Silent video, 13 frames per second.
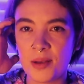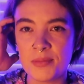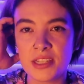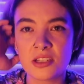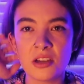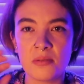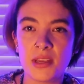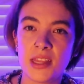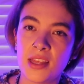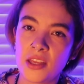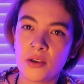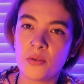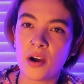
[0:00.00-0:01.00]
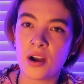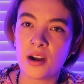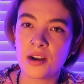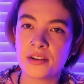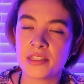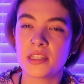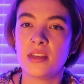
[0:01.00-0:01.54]
This could mean that you
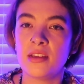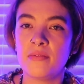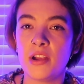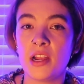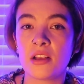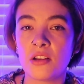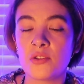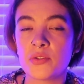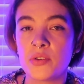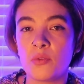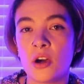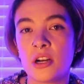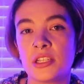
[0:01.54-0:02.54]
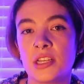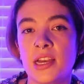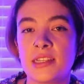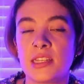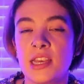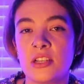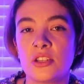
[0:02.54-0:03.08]
are very close with water
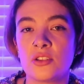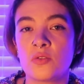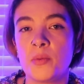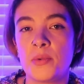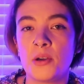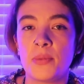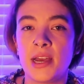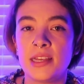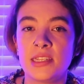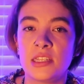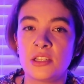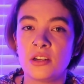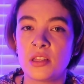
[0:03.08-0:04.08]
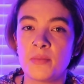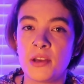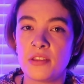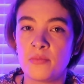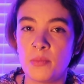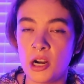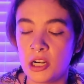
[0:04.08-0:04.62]
signs, Cancer, Scorpio, Pisces during the month
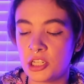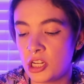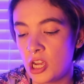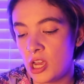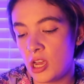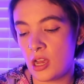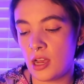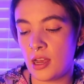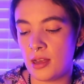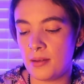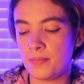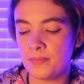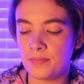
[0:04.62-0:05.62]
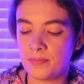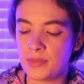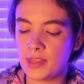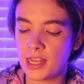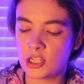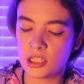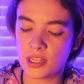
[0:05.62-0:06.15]
of March.
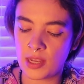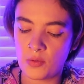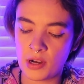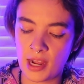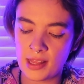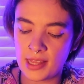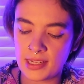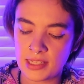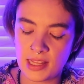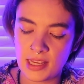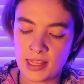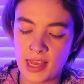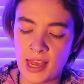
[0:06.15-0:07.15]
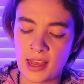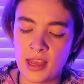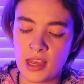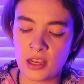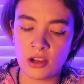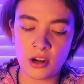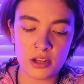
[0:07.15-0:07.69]
That's just like what I like to think of that.
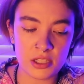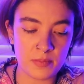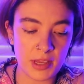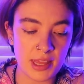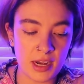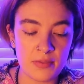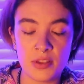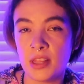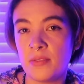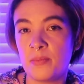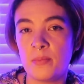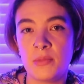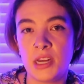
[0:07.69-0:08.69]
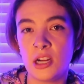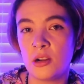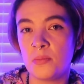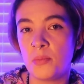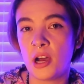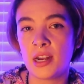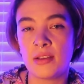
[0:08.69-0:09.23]
Could also mean that if you live near a
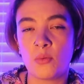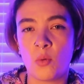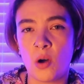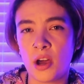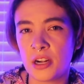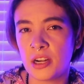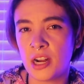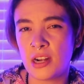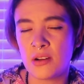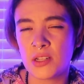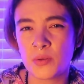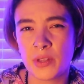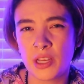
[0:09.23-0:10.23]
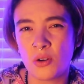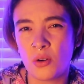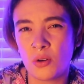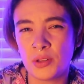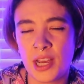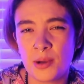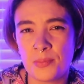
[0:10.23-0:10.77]
body of water, I know it's really
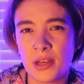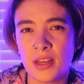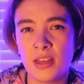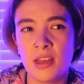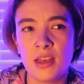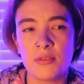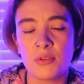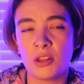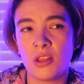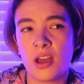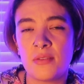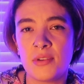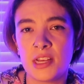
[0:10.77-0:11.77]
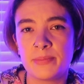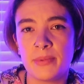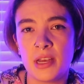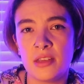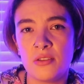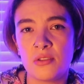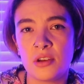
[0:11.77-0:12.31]
cold out, but for a lot of us,
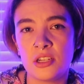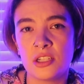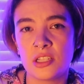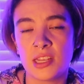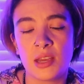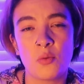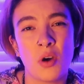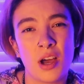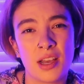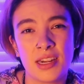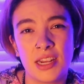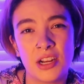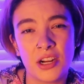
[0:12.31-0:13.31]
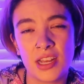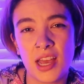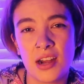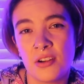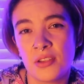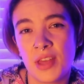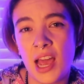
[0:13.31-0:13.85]
but you could just like walk near it. I
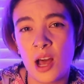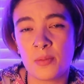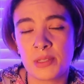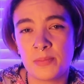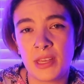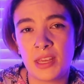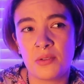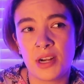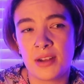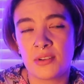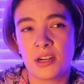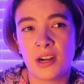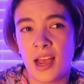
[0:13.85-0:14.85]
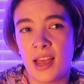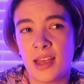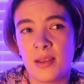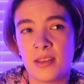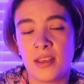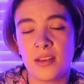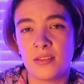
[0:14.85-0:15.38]
don't know, that helps me whenever
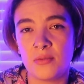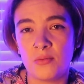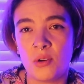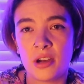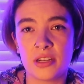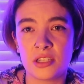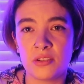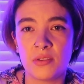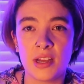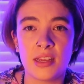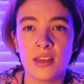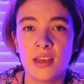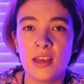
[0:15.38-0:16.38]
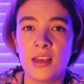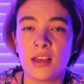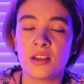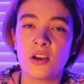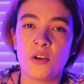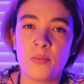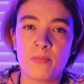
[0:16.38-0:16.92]
I want to. I
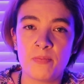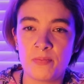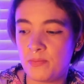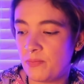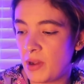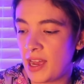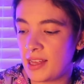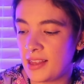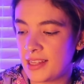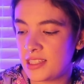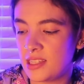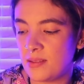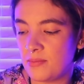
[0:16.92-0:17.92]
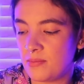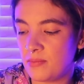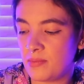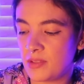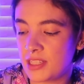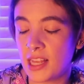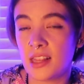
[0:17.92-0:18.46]
go by like some,
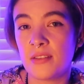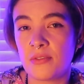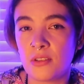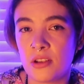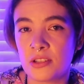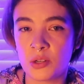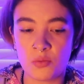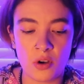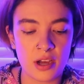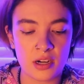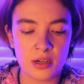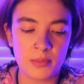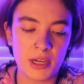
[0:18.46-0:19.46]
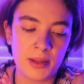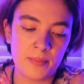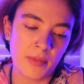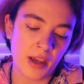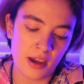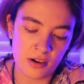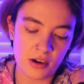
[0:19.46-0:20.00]
because I live close to water, but
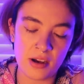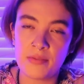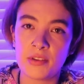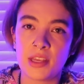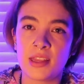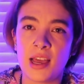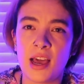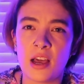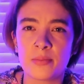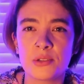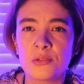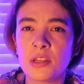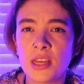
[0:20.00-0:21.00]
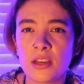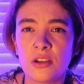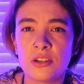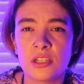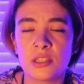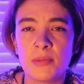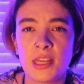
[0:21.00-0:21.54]
I don't know, I feel like that helps. Or that
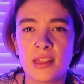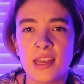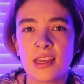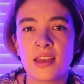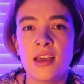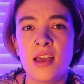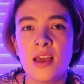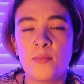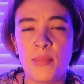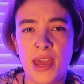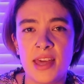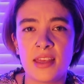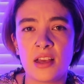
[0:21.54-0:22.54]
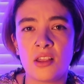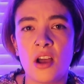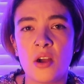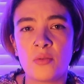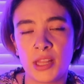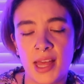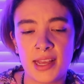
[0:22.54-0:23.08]
could just mean like bathing a
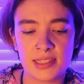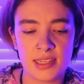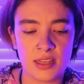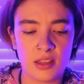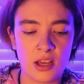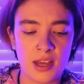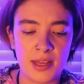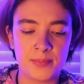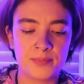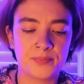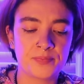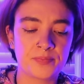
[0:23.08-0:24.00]
lot, relaxing a lot.